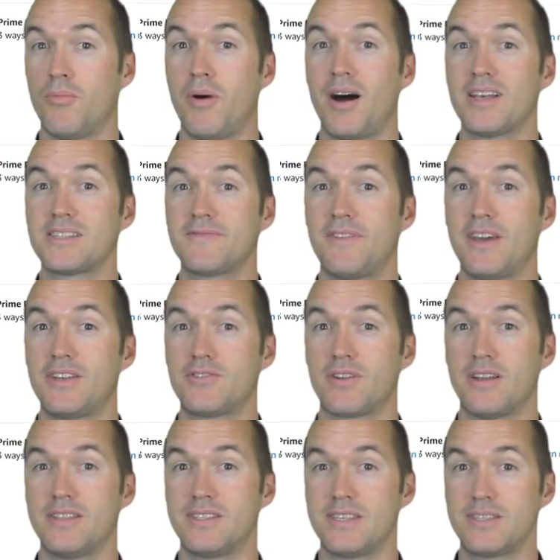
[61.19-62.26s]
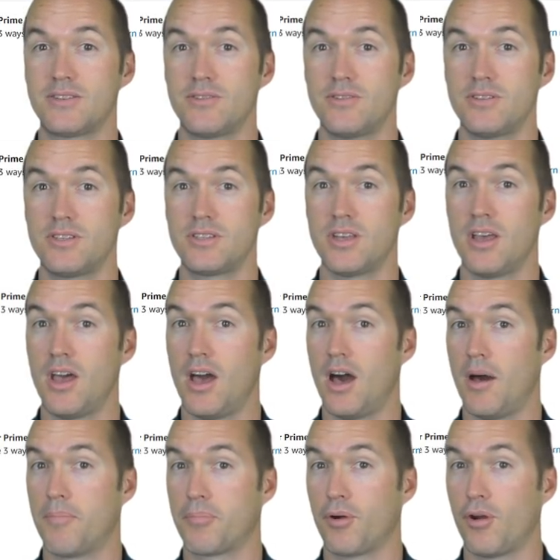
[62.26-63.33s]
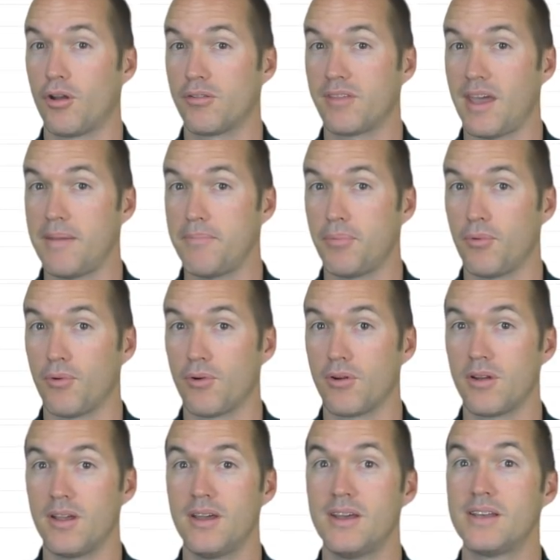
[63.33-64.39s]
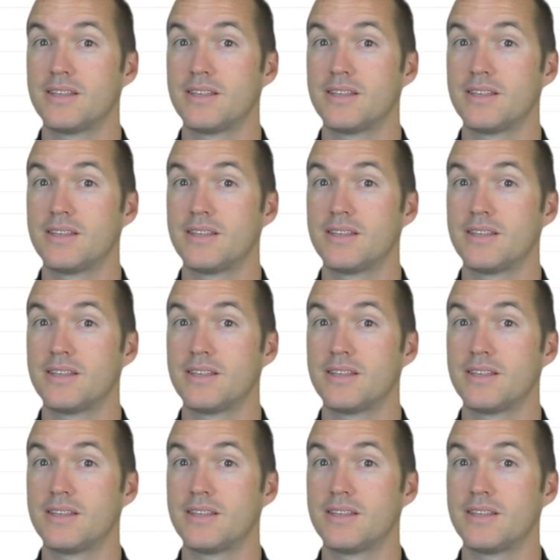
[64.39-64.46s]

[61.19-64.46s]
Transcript: MOSFET transistors, a prototype board,